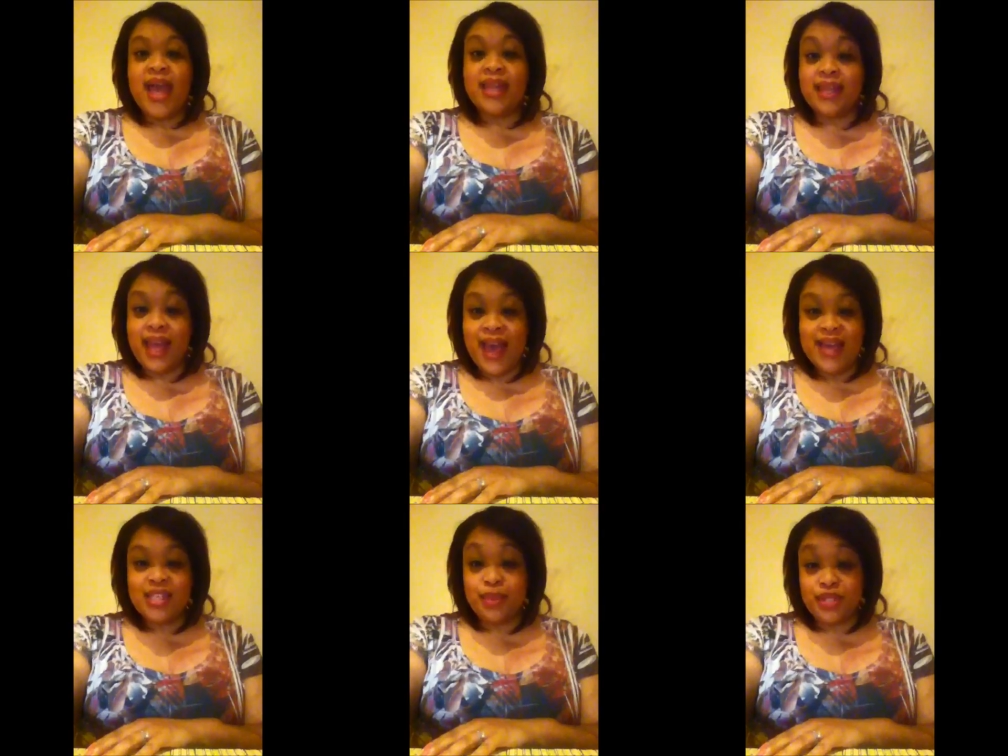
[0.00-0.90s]
And
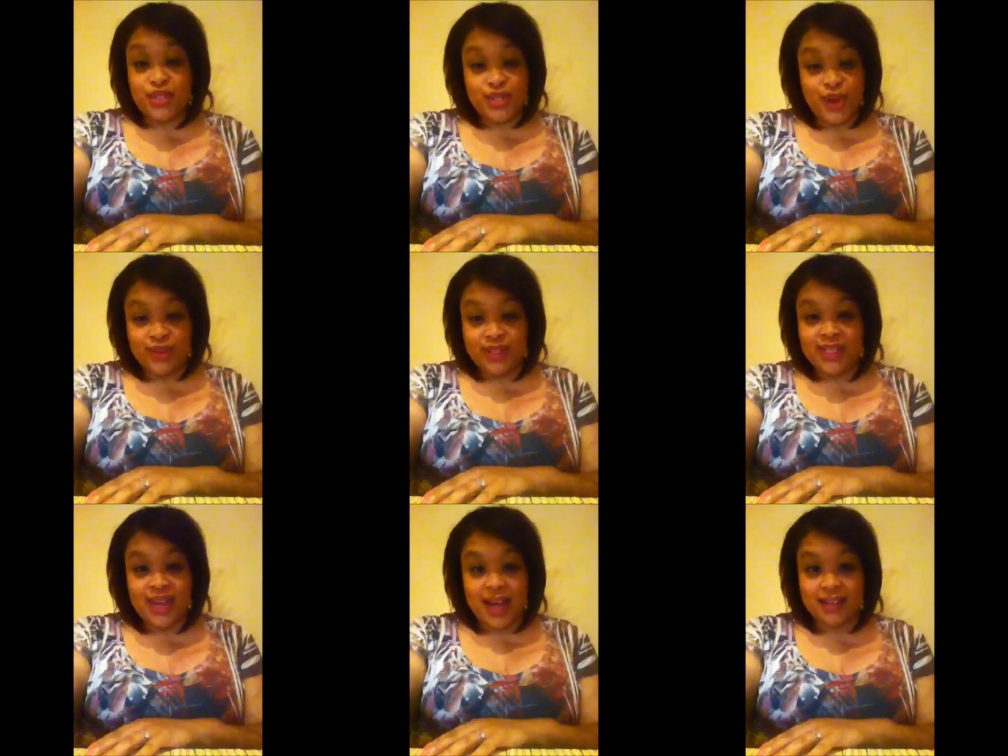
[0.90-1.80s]
last but
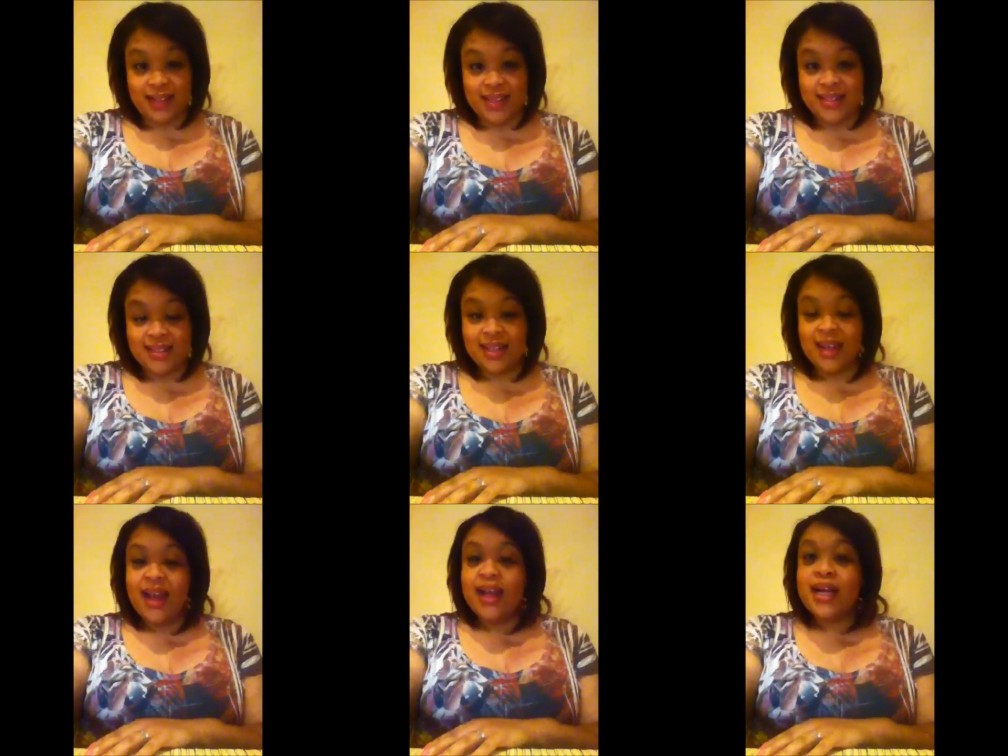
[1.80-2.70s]
certainly not least,
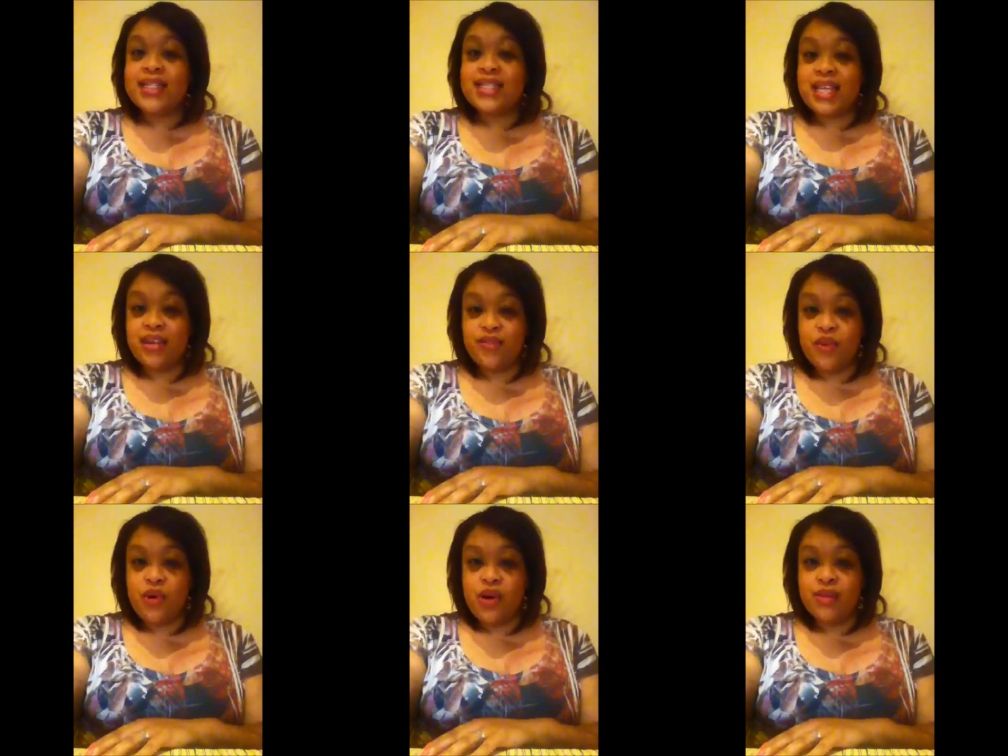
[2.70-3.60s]
consent
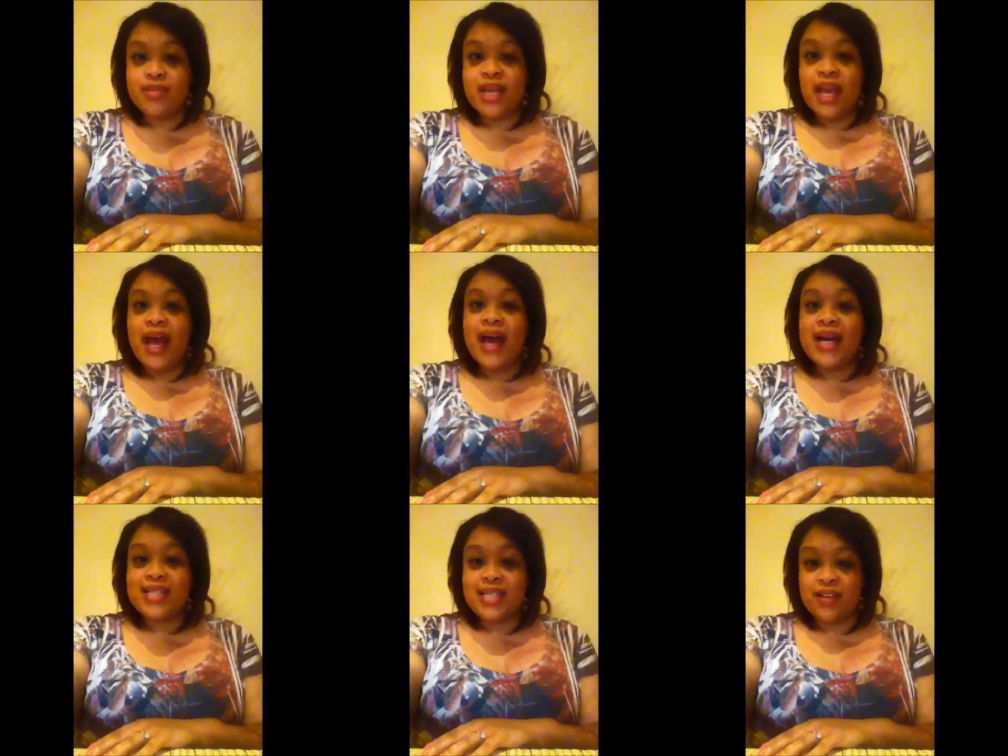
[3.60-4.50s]
forms,
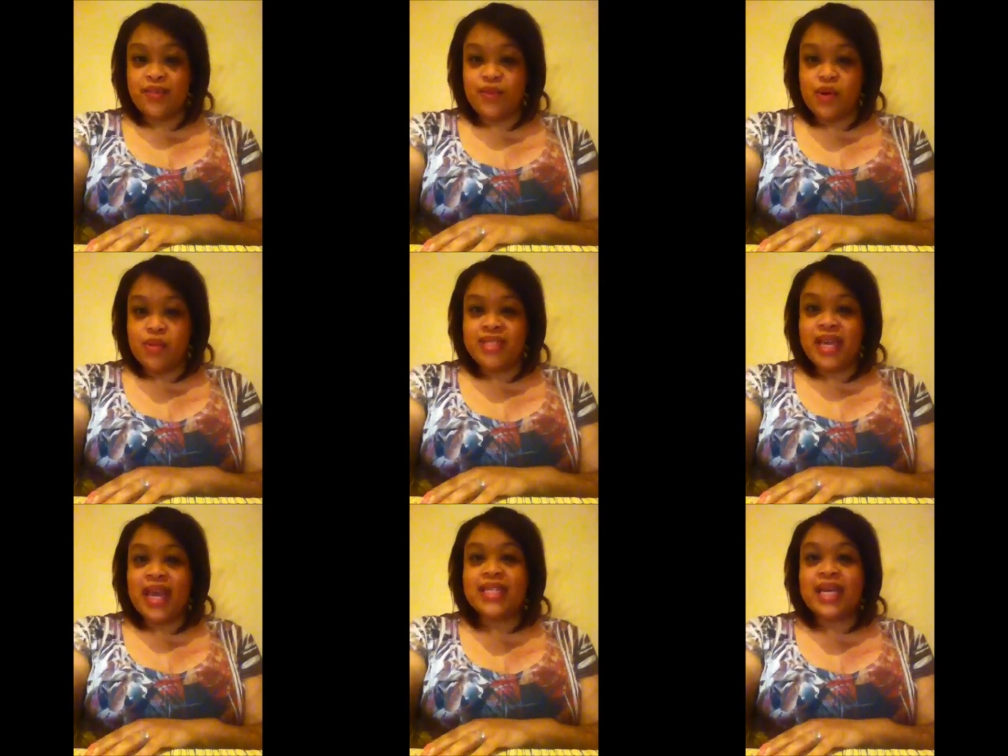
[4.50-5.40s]
assent forms,
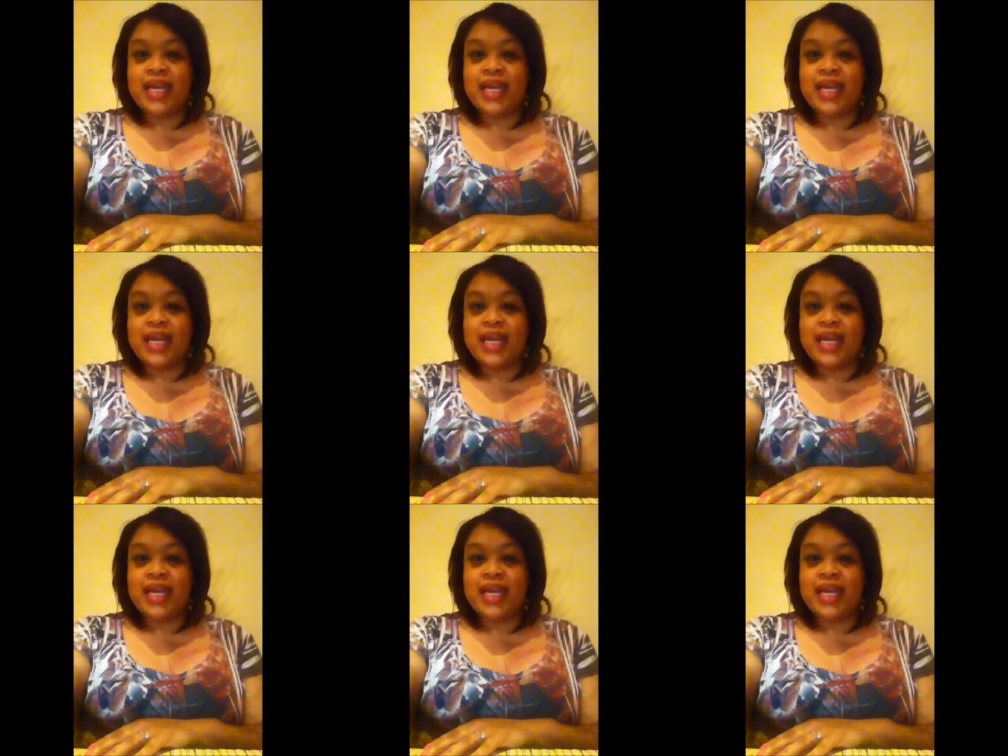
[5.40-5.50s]
and